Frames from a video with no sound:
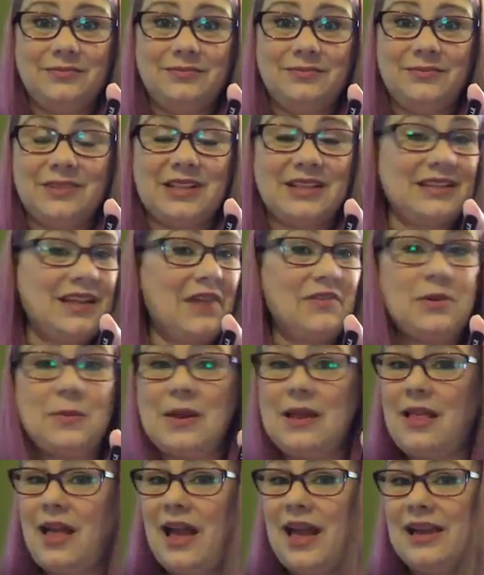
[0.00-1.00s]
it doesn't have to
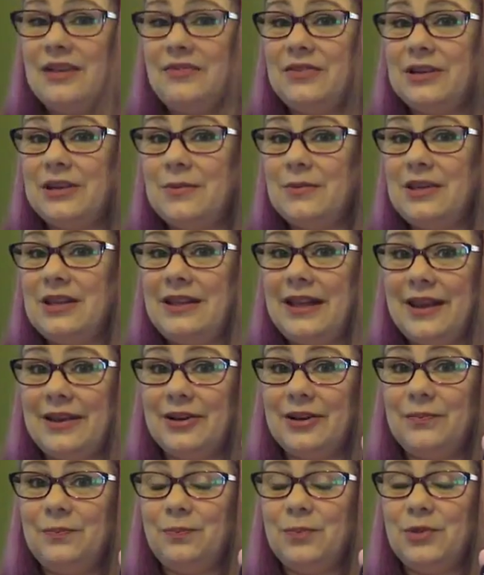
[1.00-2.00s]
be live, it can be
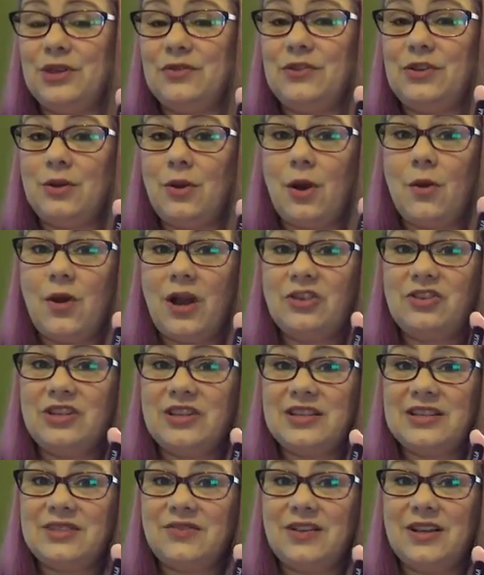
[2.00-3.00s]
later, but if you are watching
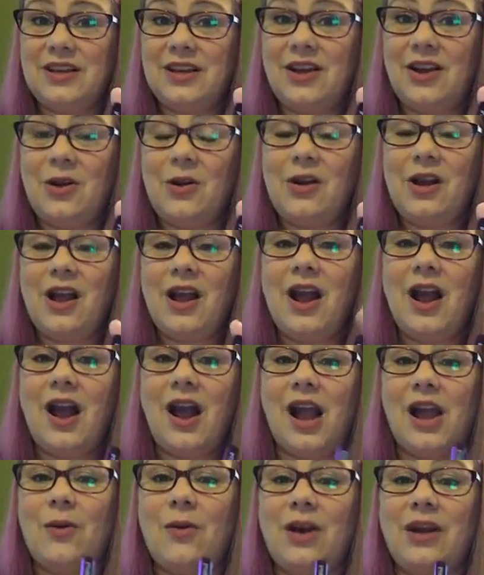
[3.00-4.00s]
this video,
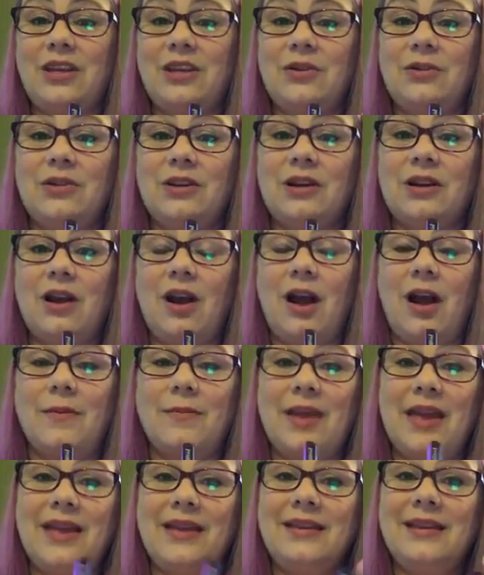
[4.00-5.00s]
I want you to
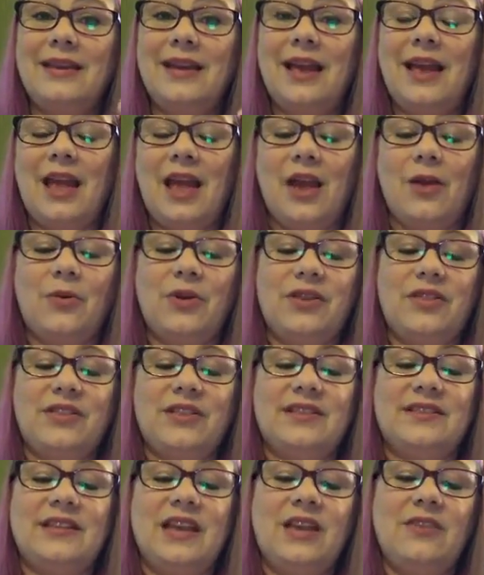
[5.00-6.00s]
comment with the
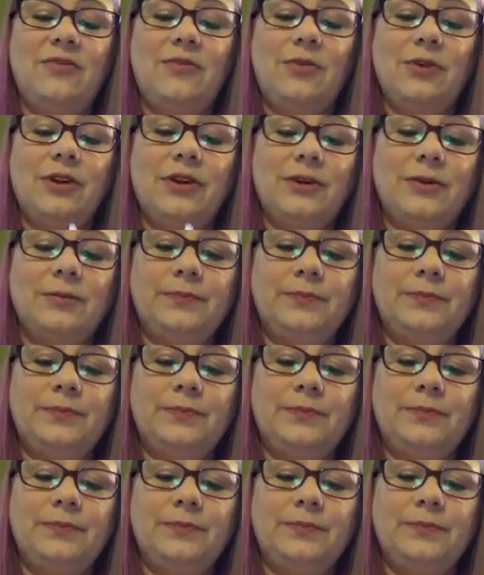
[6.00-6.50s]
safe word,